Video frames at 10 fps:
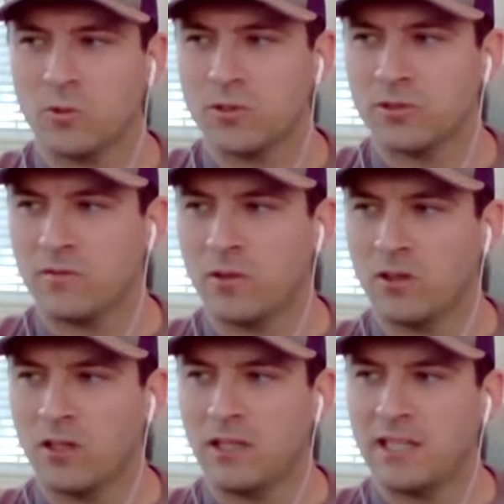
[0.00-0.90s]
sorts of stuff going
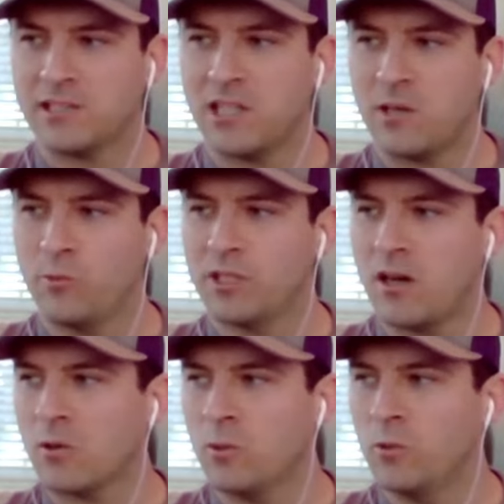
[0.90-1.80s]
on. Last time we
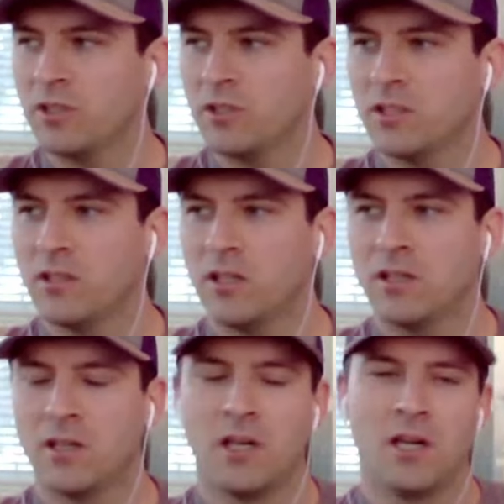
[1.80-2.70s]
talked, we were still in
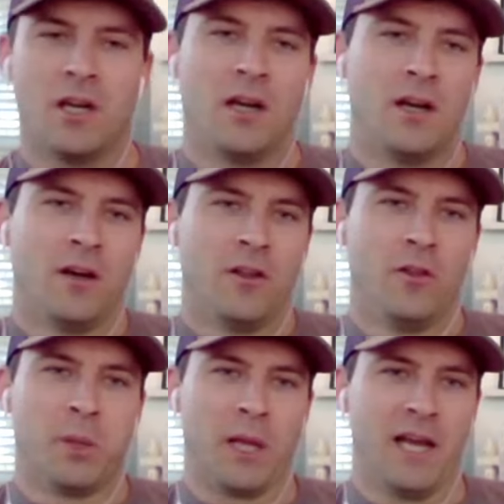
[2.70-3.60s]
the
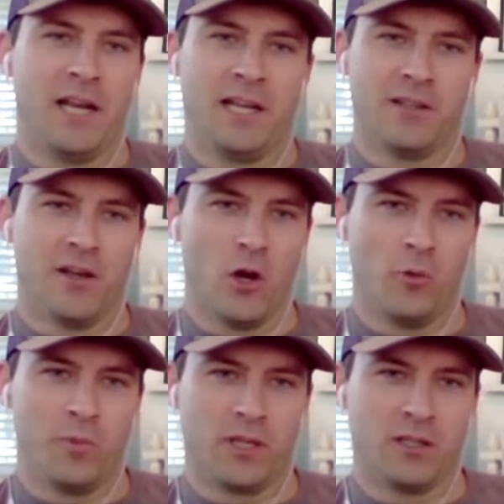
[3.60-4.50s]
the planning and the
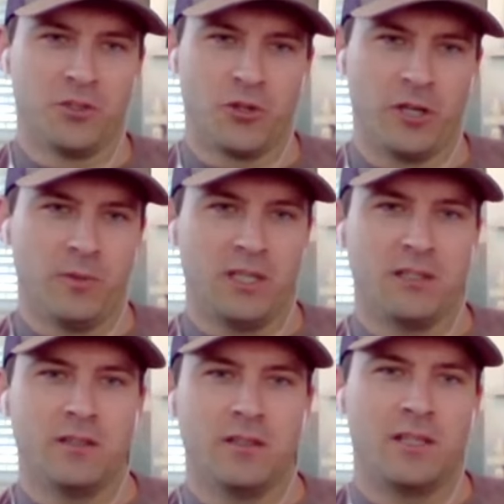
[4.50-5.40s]
hoping and the dreaming
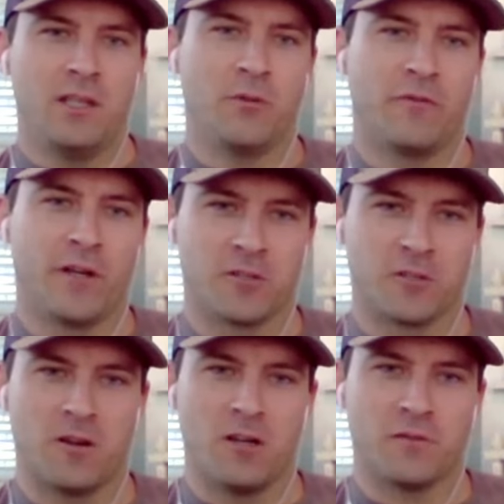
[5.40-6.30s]
and the keep your fingers
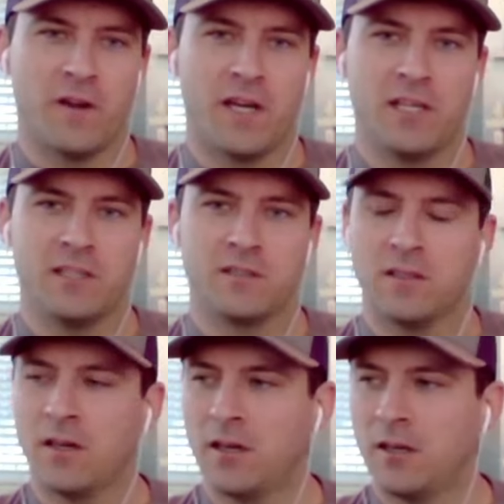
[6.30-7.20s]
crossed phase.
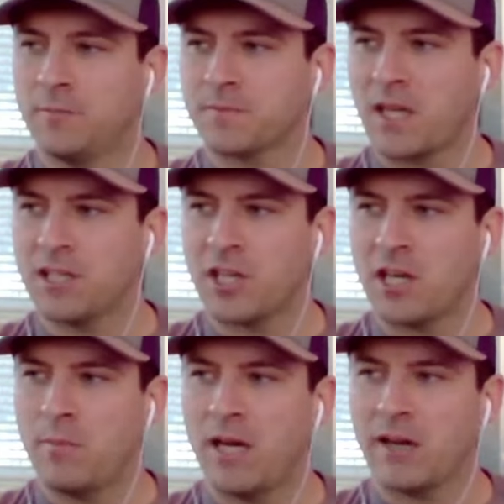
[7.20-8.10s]
Um, I just
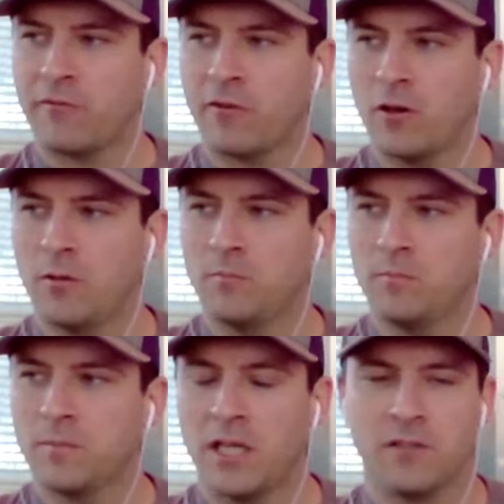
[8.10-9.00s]
got back
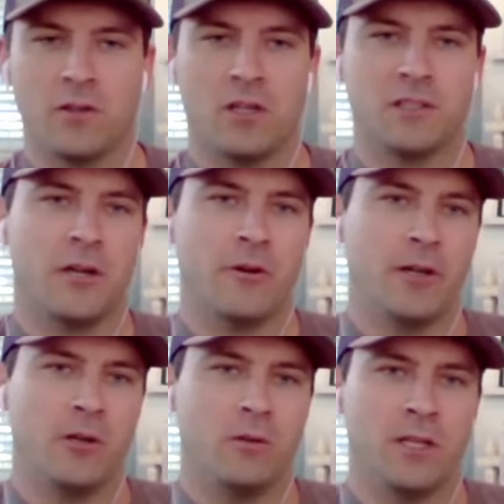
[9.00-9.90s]
from Kingsville,
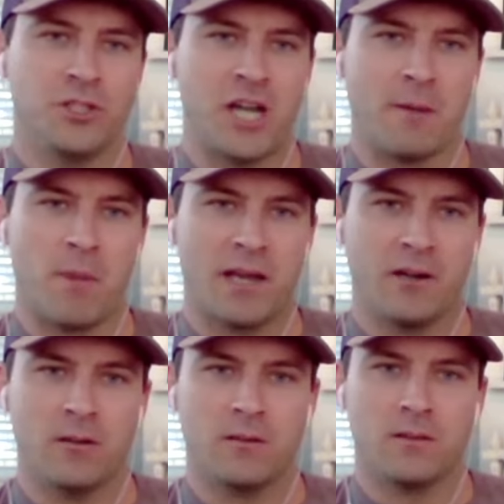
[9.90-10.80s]
Ontario at Jack
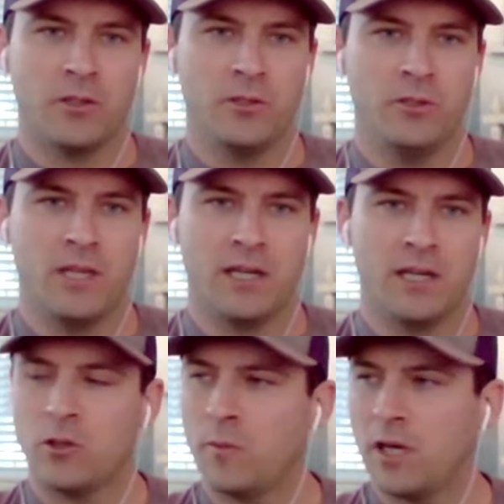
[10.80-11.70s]
Miner. I know you guys
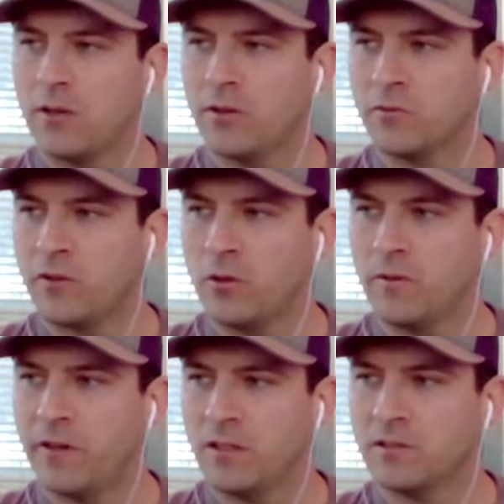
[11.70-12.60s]
know about those
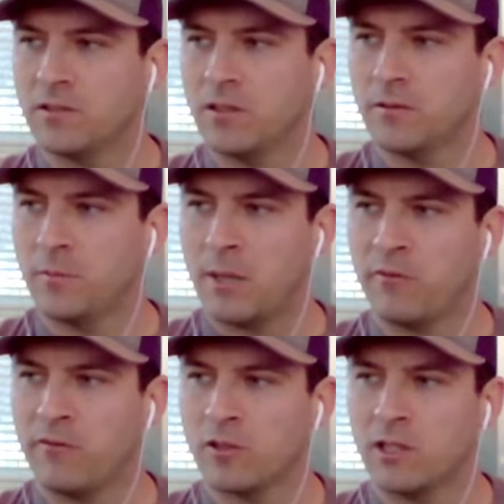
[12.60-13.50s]
fellas, the, the
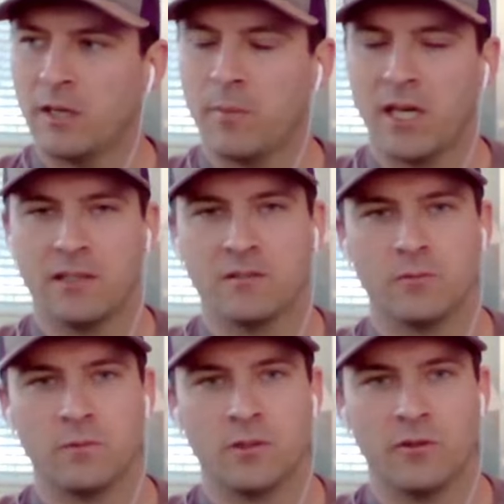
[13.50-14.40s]
Bible verse leg bands, yep.
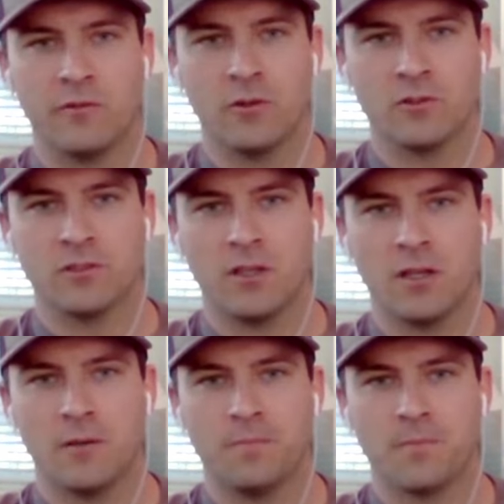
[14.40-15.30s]
some of the first
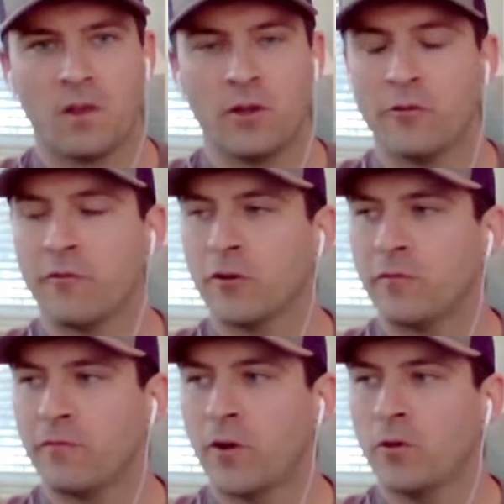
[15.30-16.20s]
uh, they're the
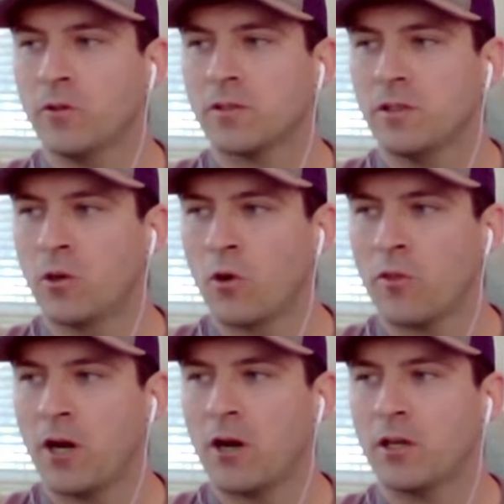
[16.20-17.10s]
first folks in North
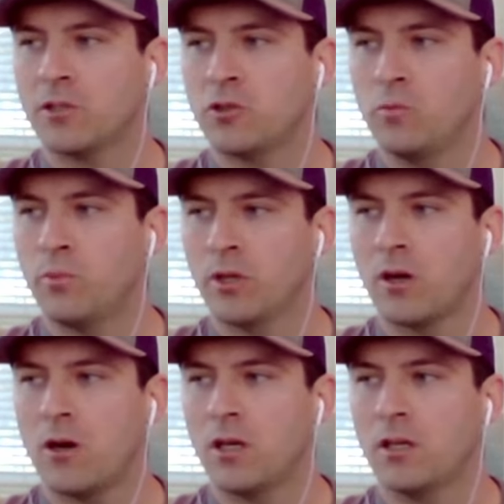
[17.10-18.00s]
America to put
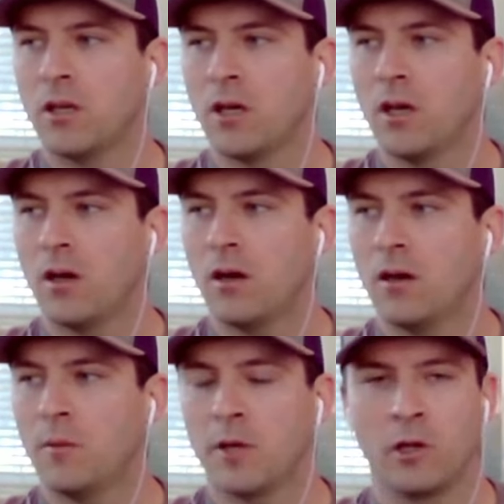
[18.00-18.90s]
on
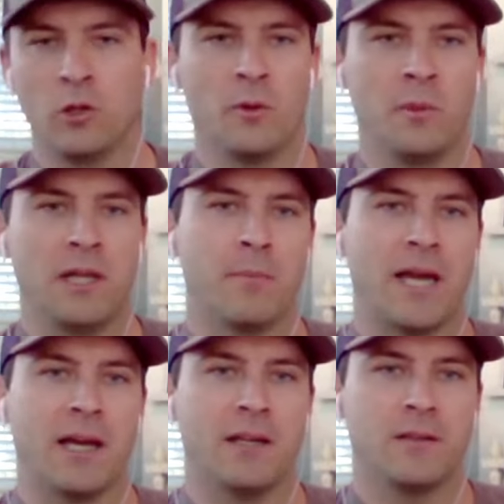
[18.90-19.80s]
um, an aluminum leg
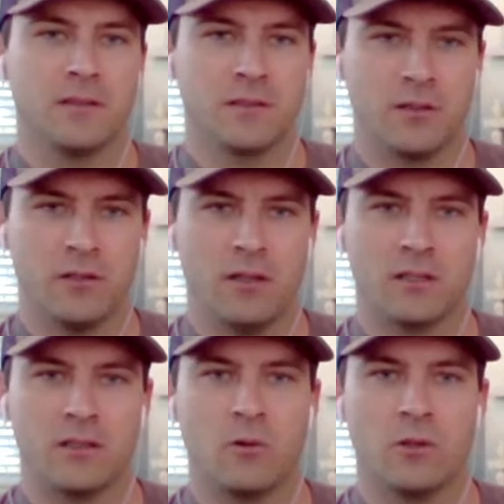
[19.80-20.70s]
band. So they
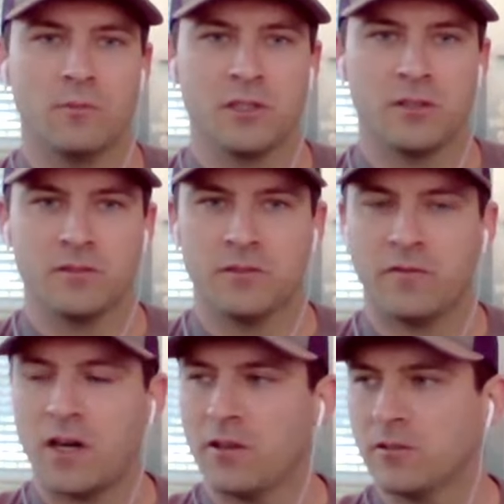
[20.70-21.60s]
like to coin themselves the
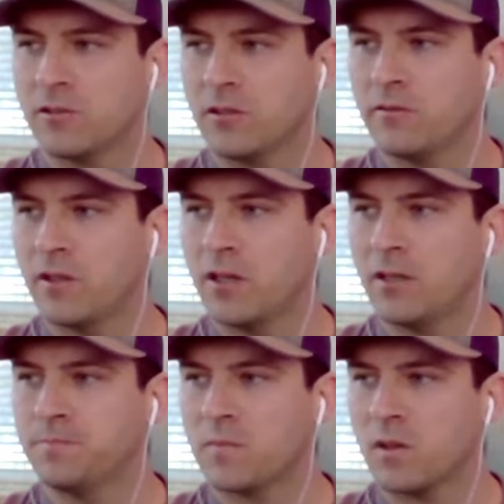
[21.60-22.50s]
fathers of
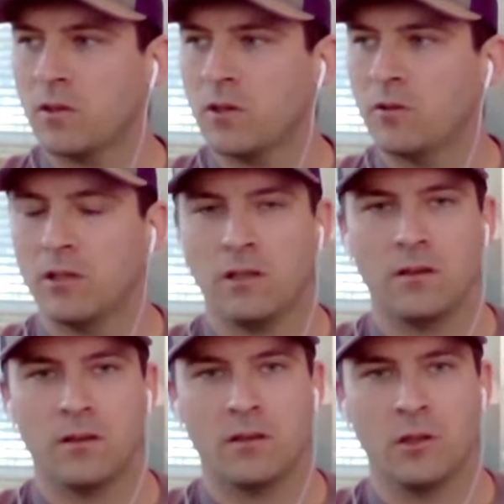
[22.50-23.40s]
uh, you know the
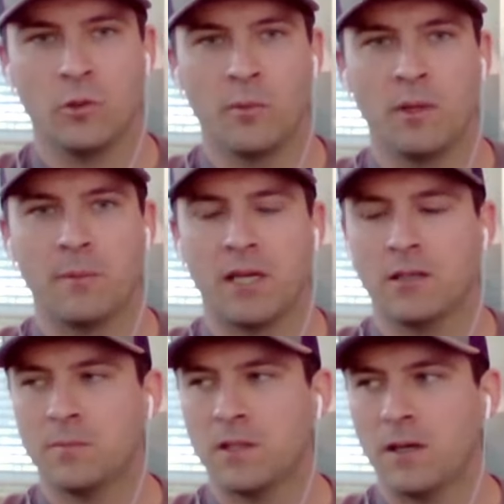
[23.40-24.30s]
uh, aluminum leg band
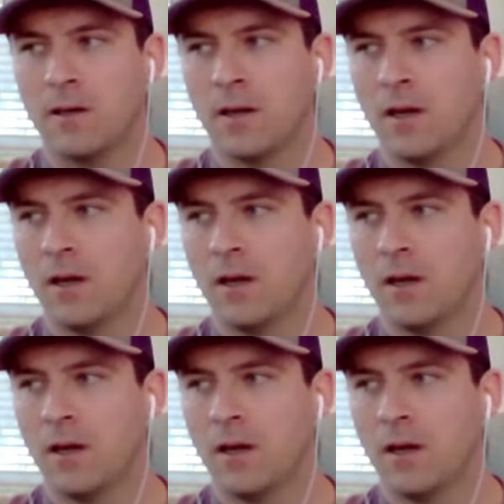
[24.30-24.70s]
up there.